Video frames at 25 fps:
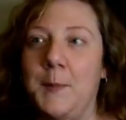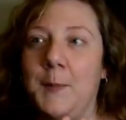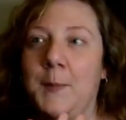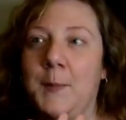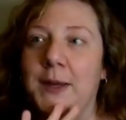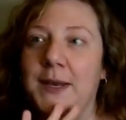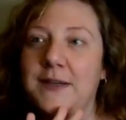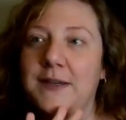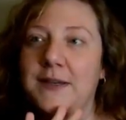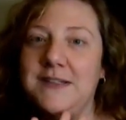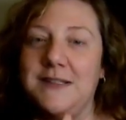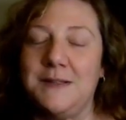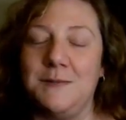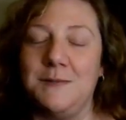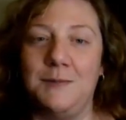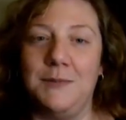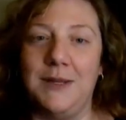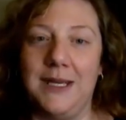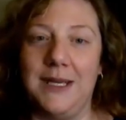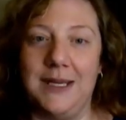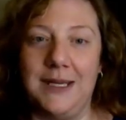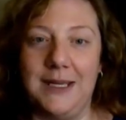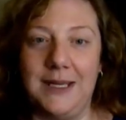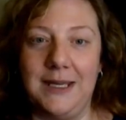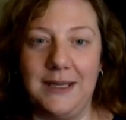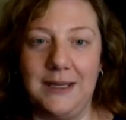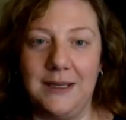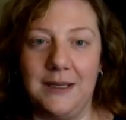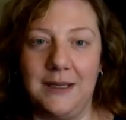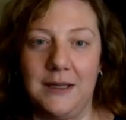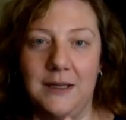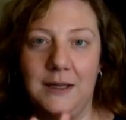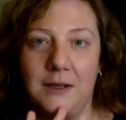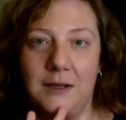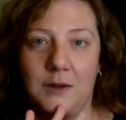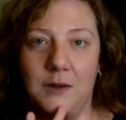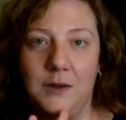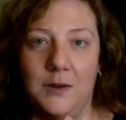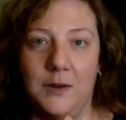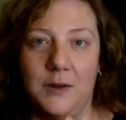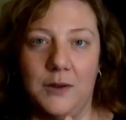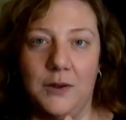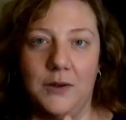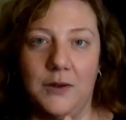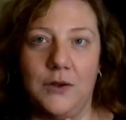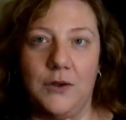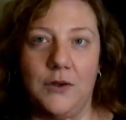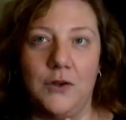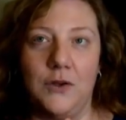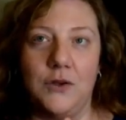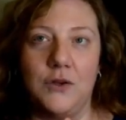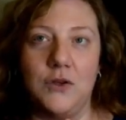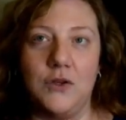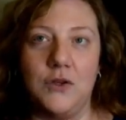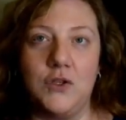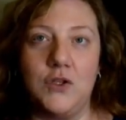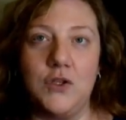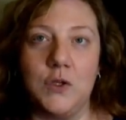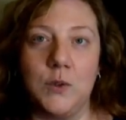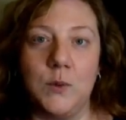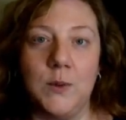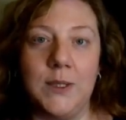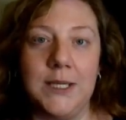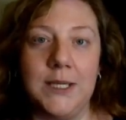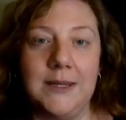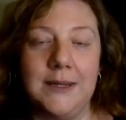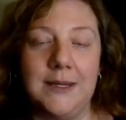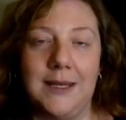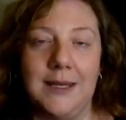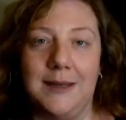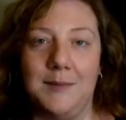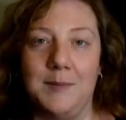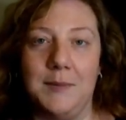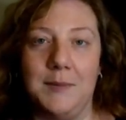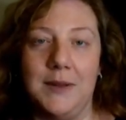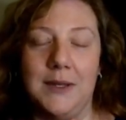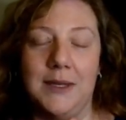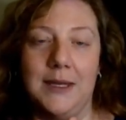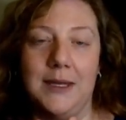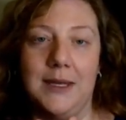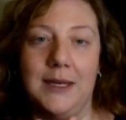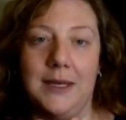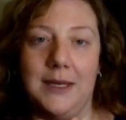but to me, doing them,